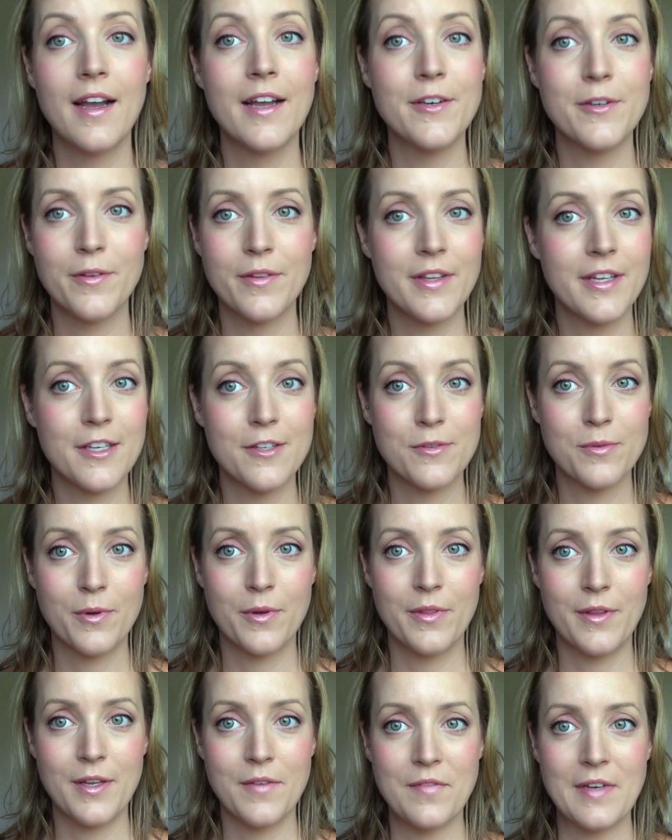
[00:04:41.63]
I don't think it's
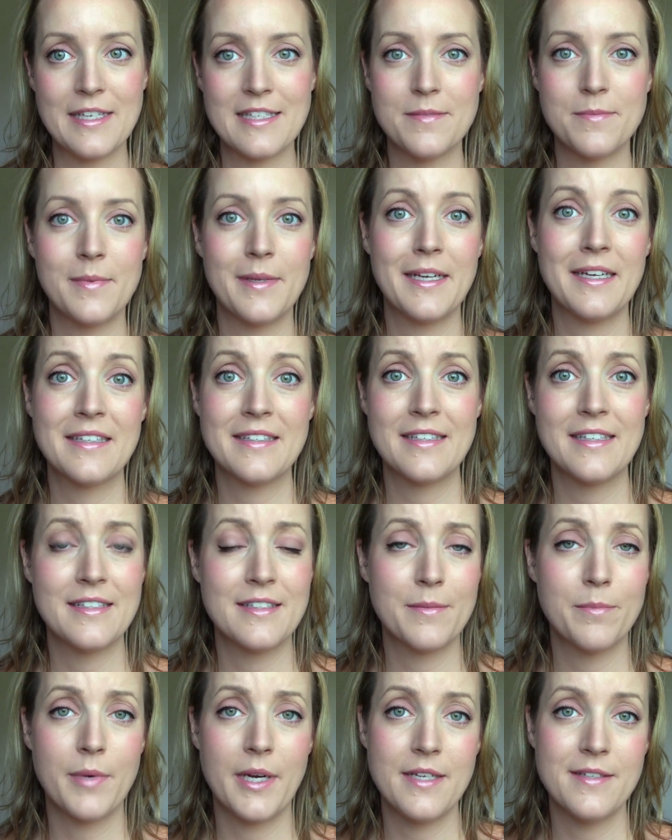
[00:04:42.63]
worth the investment because it
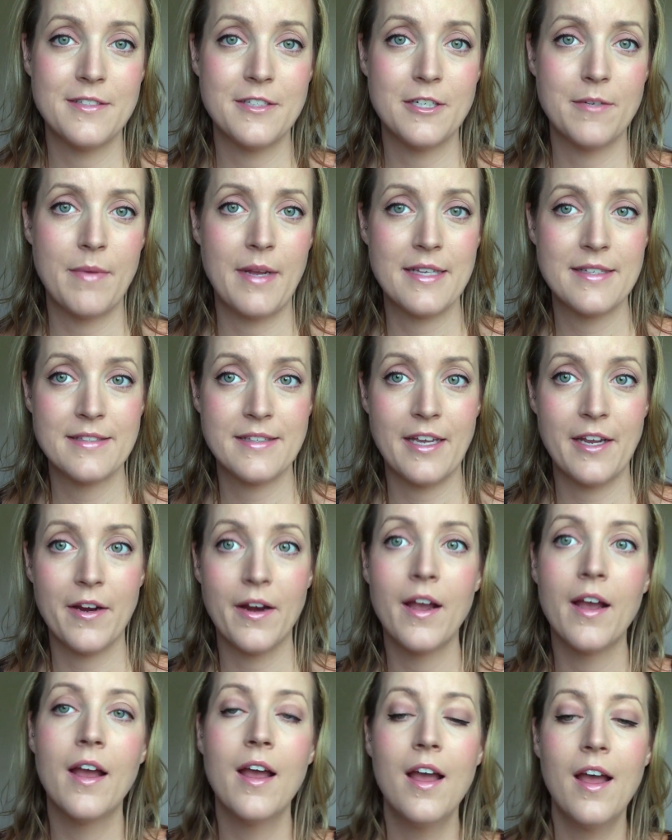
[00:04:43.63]
is a pricier
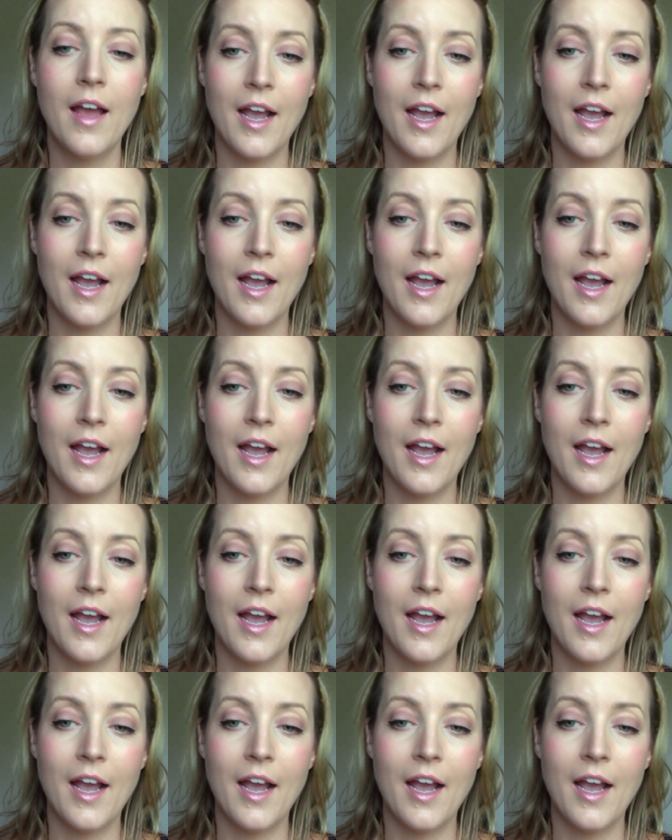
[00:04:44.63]
mascara.